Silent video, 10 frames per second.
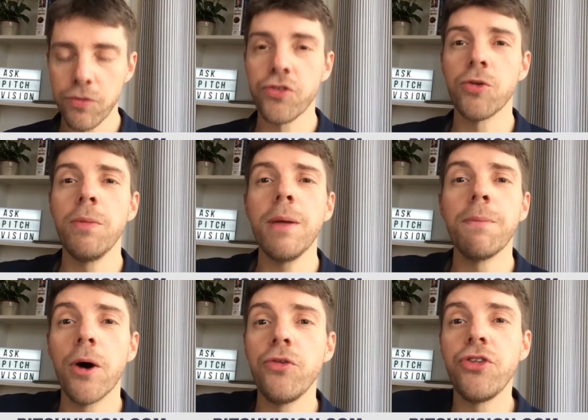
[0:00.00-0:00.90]

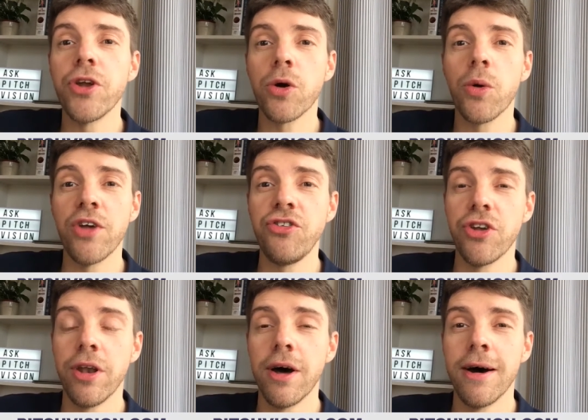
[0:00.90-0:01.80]
Sumit posted a
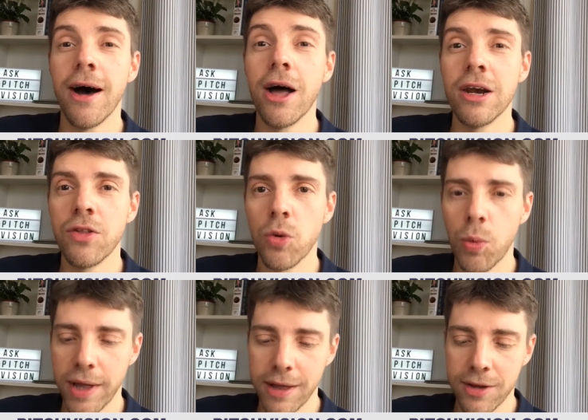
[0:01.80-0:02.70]
question earlier in the
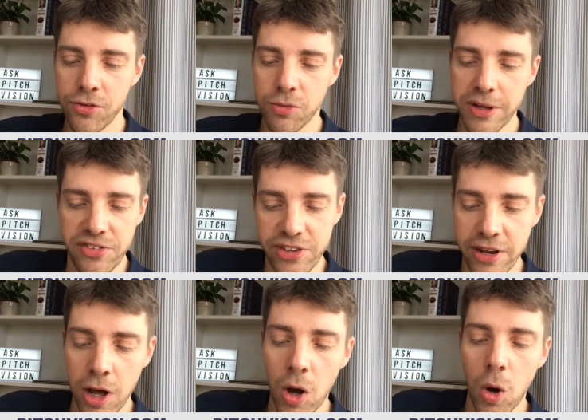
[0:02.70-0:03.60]
week, and Sumit
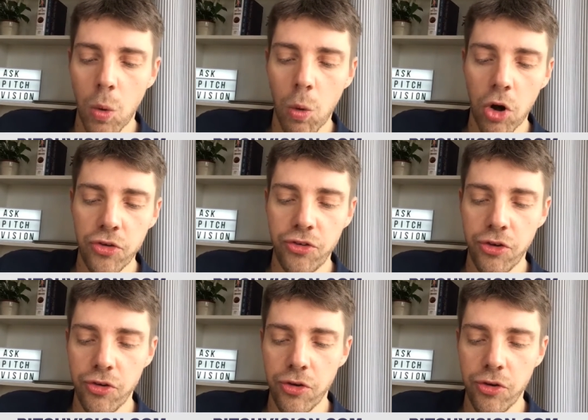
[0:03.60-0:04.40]
said, what